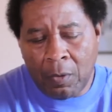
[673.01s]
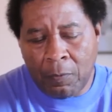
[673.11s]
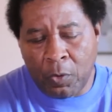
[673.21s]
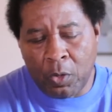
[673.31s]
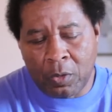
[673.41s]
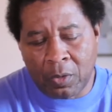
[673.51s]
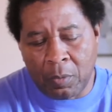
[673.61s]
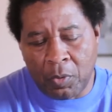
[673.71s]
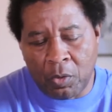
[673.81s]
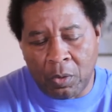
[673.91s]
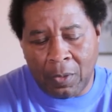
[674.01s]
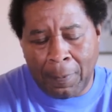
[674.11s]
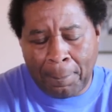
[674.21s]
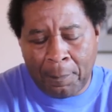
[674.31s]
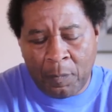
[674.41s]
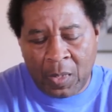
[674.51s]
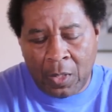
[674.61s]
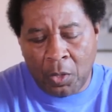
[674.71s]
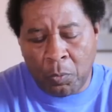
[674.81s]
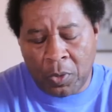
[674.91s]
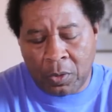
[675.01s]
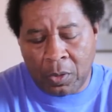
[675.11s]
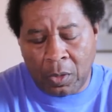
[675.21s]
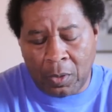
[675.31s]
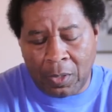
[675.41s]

first community in which the uh,